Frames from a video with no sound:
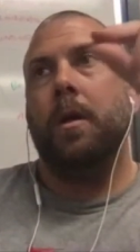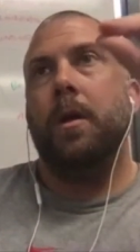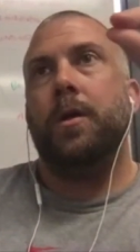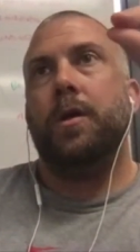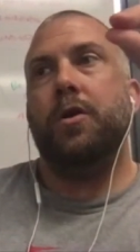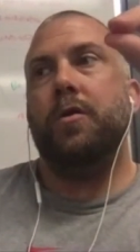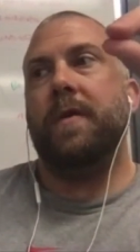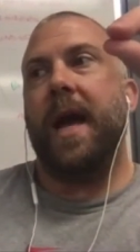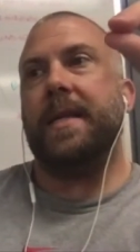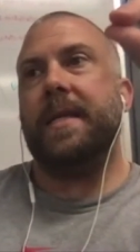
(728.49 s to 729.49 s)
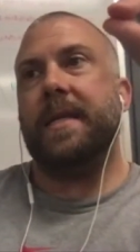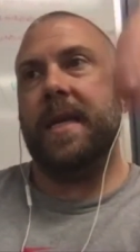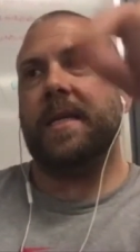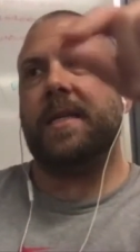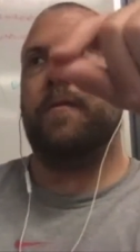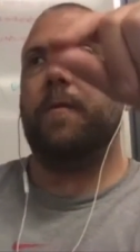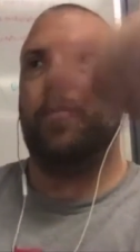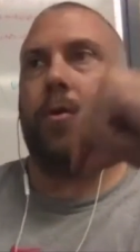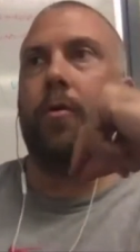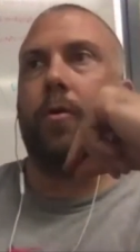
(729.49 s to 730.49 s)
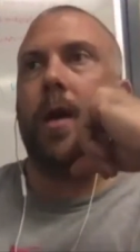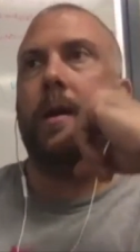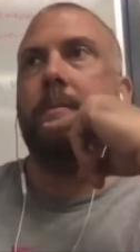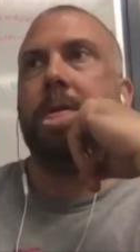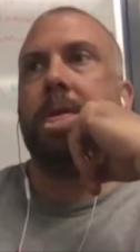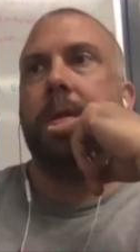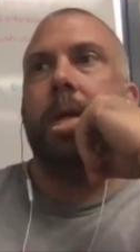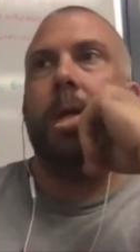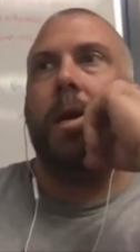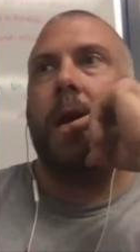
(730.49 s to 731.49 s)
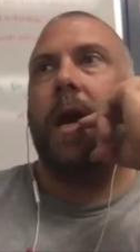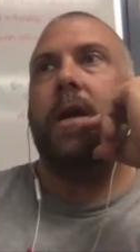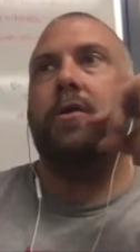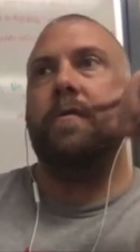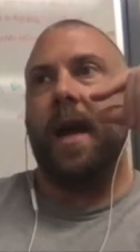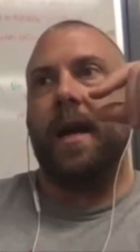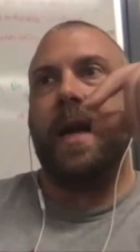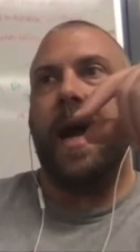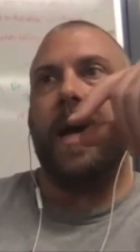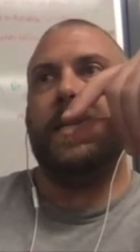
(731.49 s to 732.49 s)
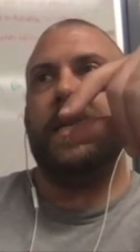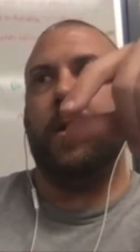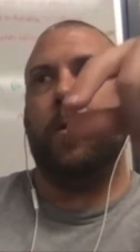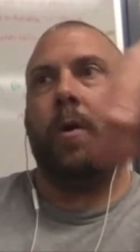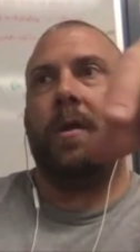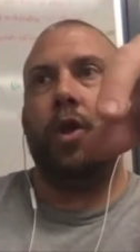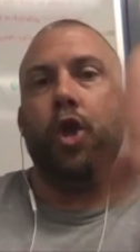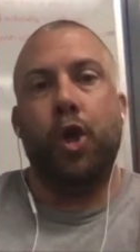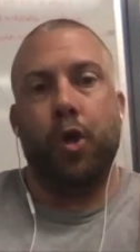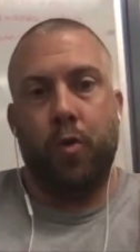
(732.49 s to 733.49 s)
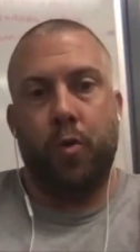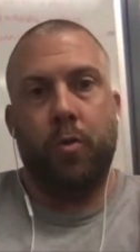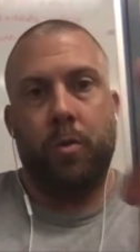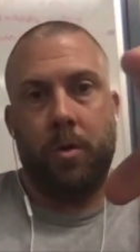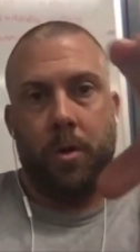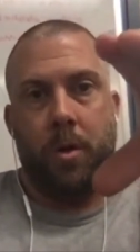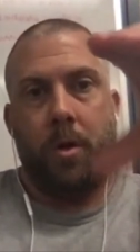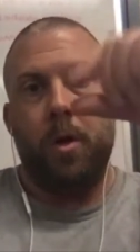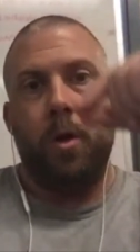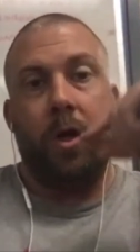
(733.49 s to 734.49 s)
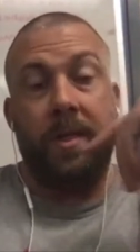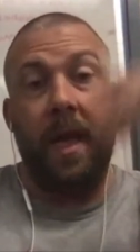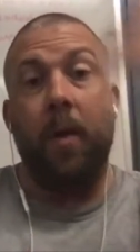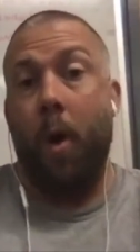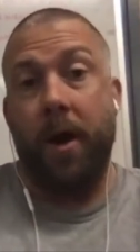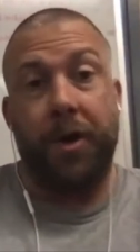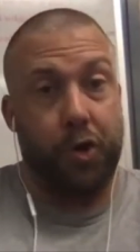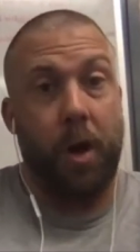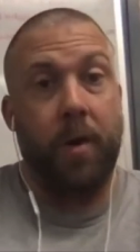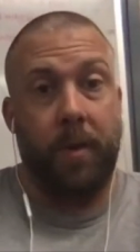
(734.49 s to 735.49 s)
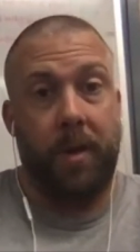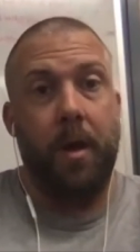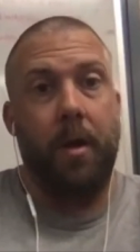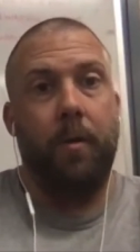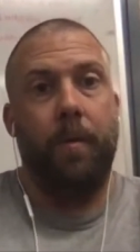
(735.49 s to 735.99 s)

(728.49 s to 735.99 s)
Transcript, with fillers: So you've got 6 different programs, and you've got guys there with you because they want to train with you.